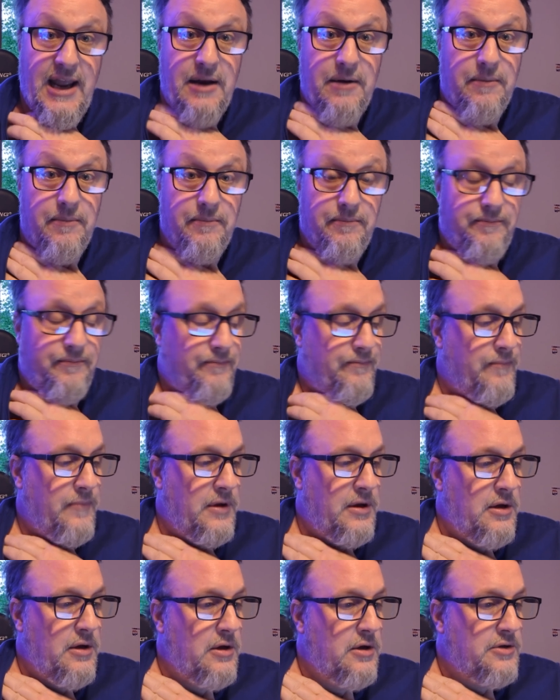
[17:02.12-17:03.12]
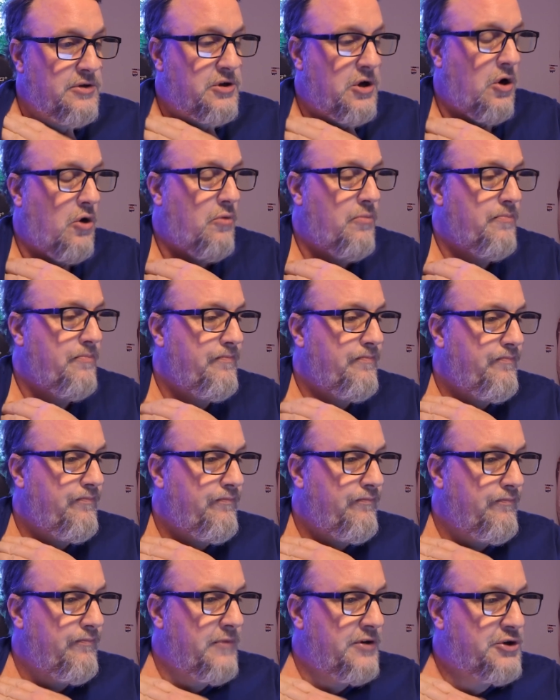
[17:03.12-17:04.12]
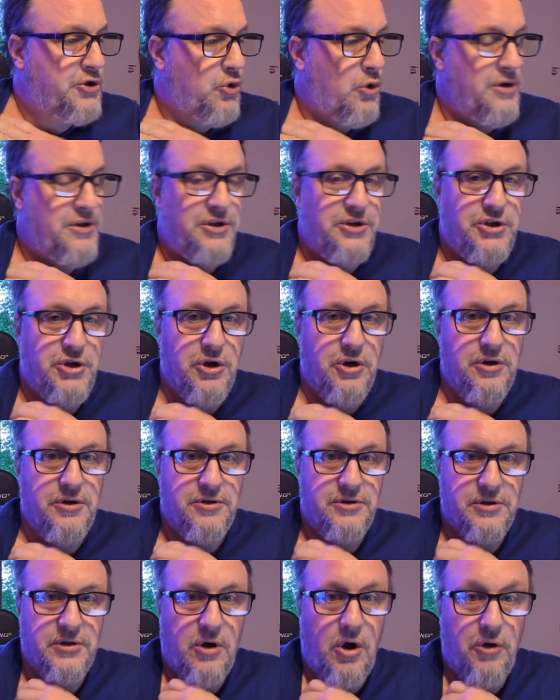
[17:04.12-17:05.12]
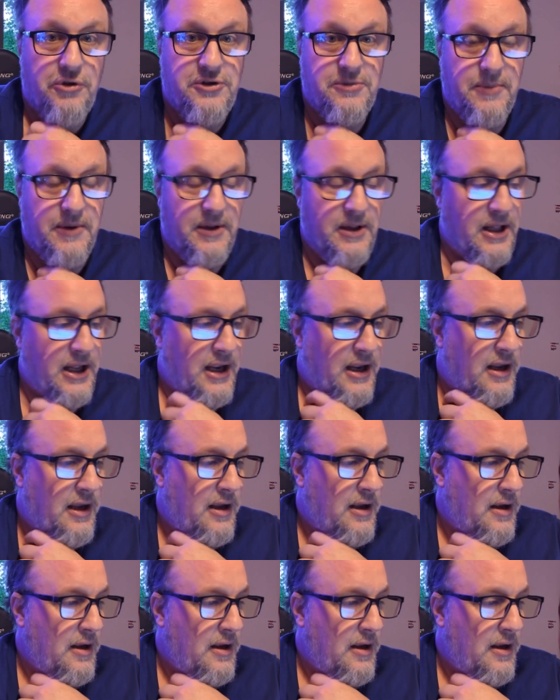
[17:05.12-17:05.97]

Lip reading: in. So the choice is yours ultimately.